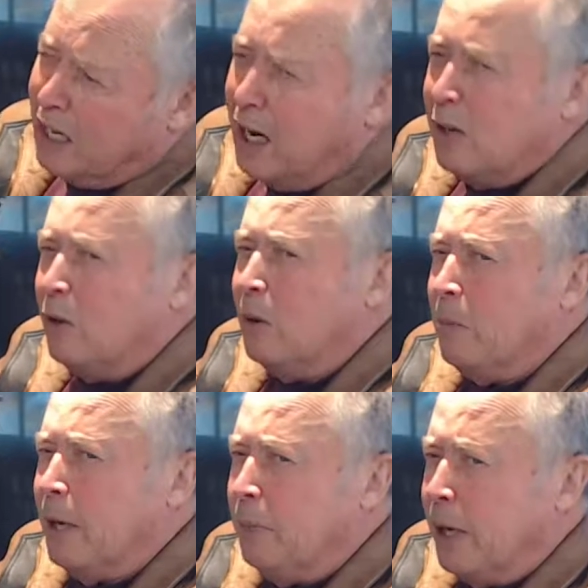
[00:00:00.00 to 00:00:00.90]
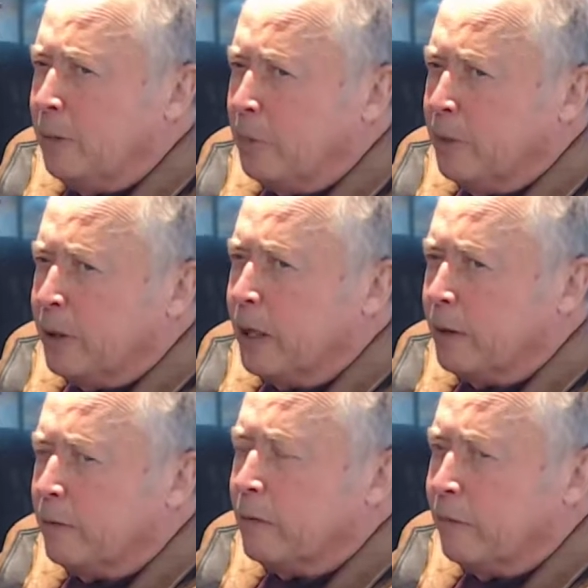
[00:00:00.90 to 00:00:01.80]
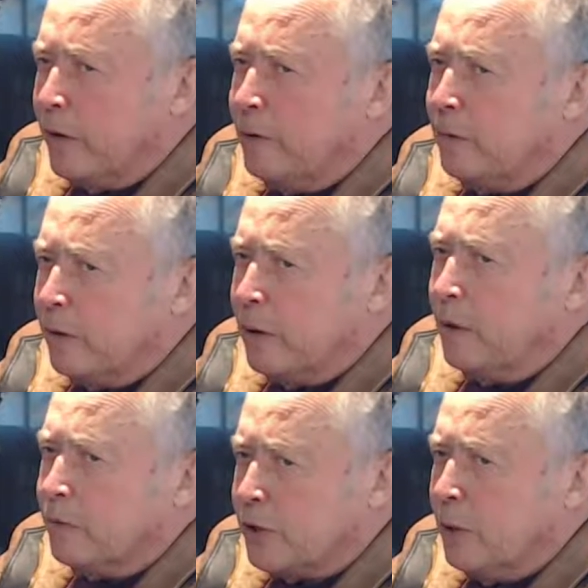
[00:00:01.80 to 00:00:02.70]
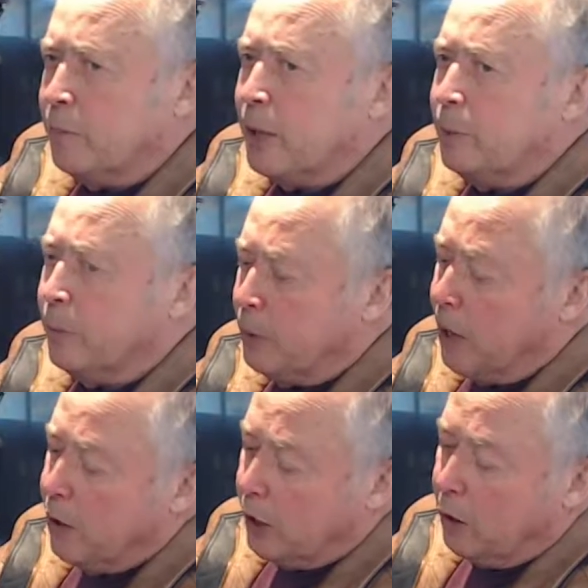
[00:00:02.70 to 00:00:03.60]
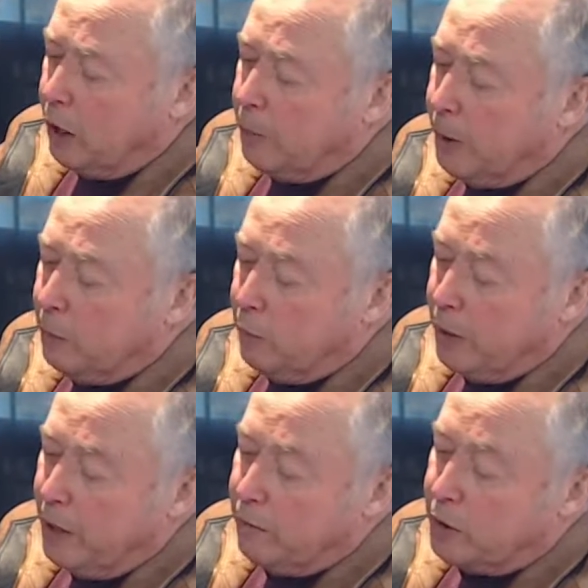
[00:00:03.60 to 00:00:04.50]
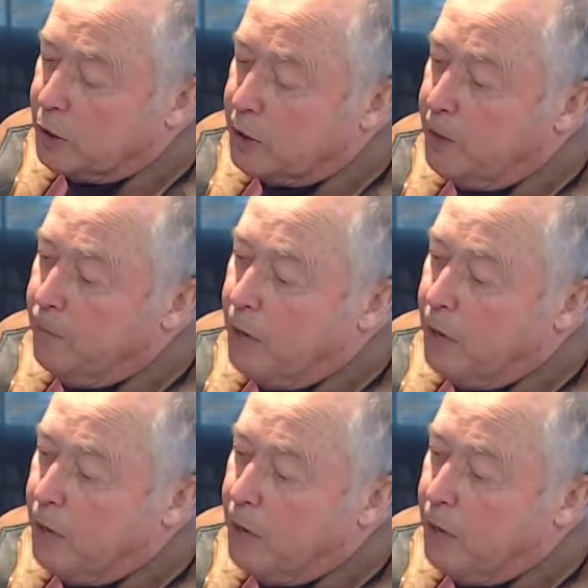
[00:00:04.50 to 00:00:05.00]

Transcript: and I don't know, maybe I'm a bit out of a flavor of some people, but I think a lot of people have this.